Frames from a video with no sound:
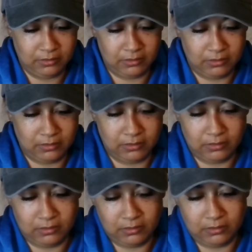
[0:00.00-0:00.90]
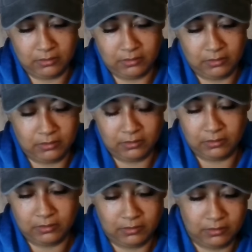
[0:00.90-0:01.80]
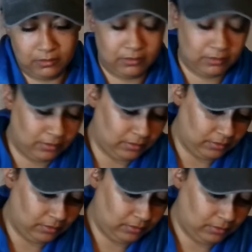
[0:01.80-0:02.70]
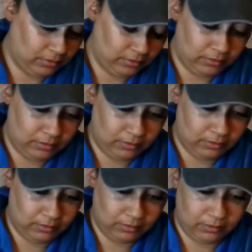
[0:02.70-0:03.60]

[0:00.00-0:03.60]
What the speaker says: (no one is talking)